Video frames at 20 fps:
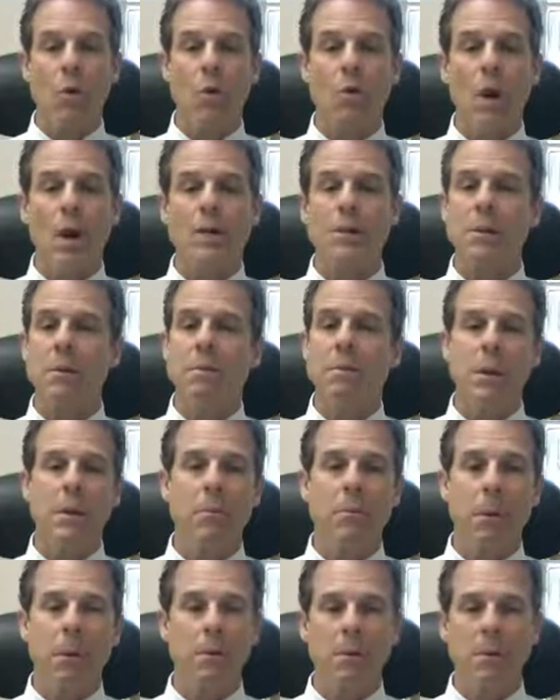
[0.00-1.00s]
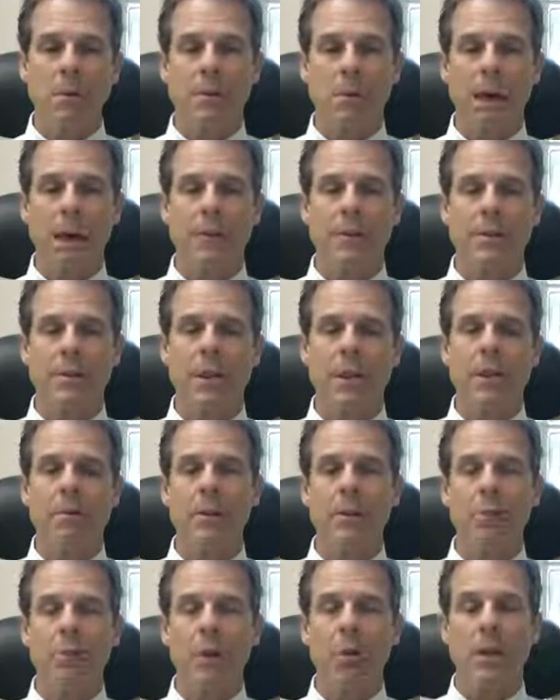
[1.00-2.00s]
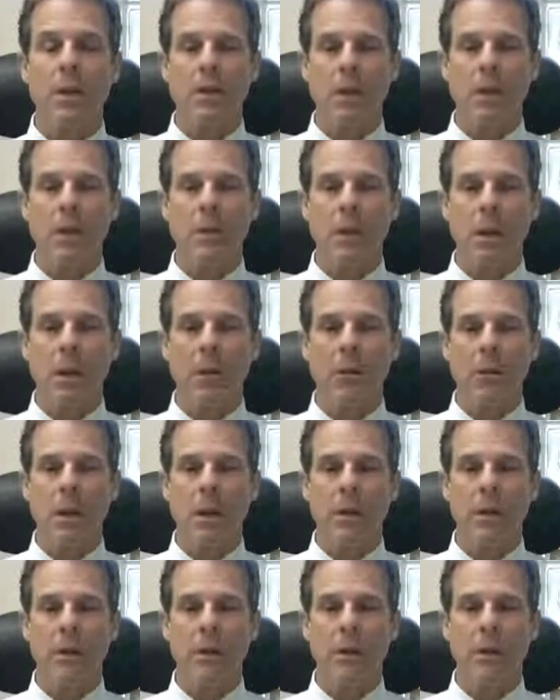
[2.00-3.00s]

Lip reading: rice and pea protein powders tend to be more easily tolerated.